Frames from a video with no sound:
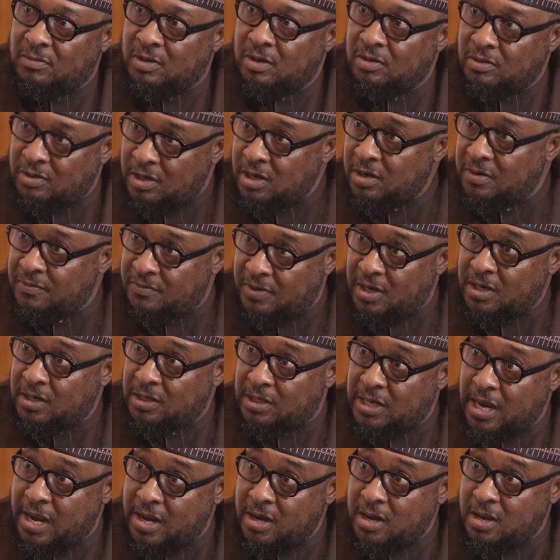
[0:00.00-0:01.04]
Really very
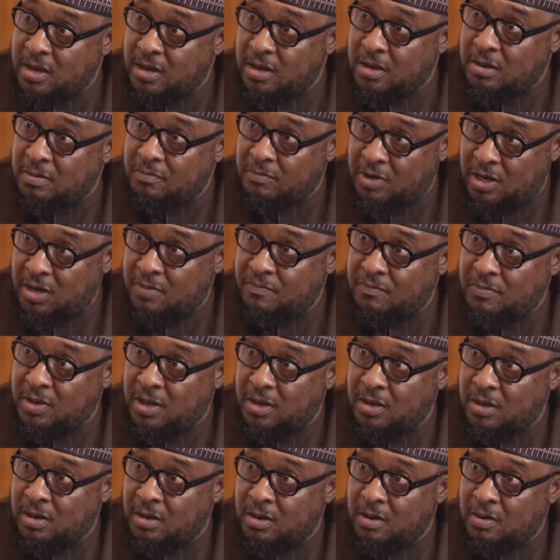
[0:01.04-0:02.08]
tiny. Believe
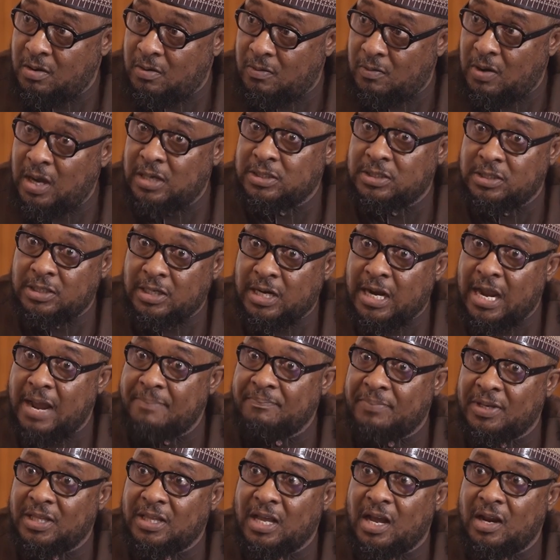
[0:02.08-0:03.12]
me. What's the
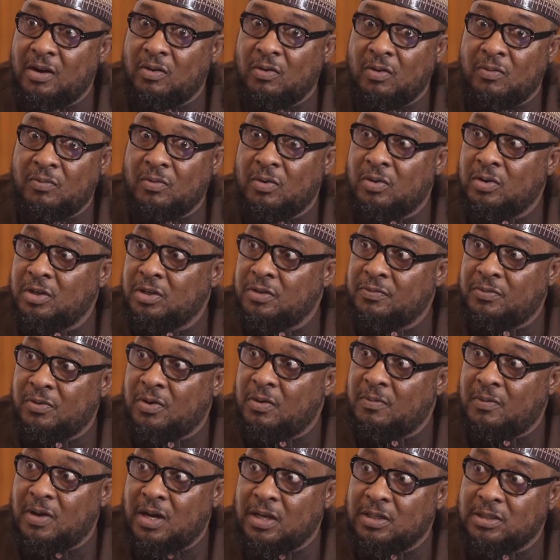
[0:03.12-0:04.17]
capital of all the
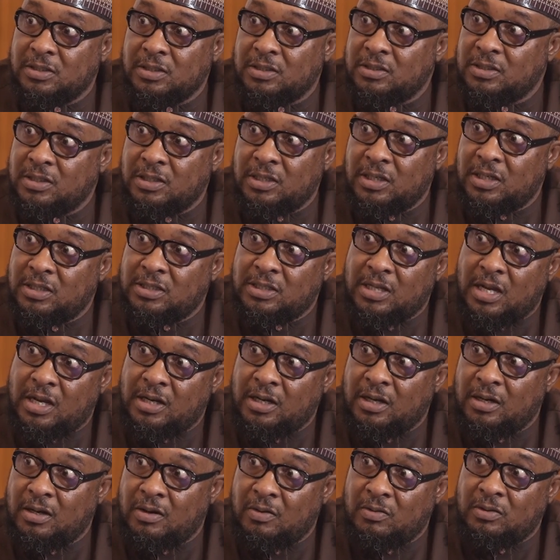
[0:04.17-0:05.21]
four banks is less
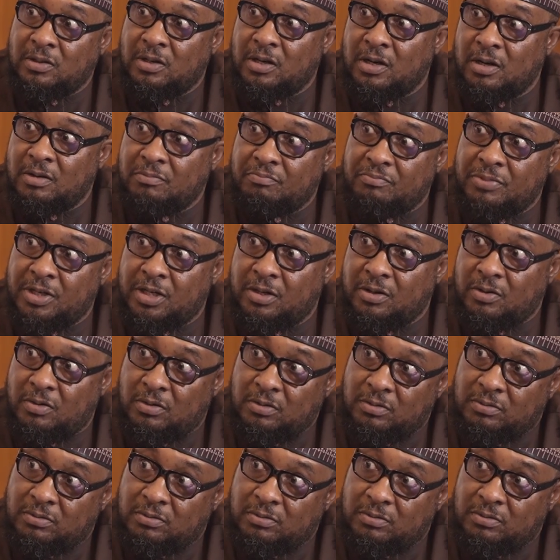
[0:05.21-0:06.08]
than 100 billion.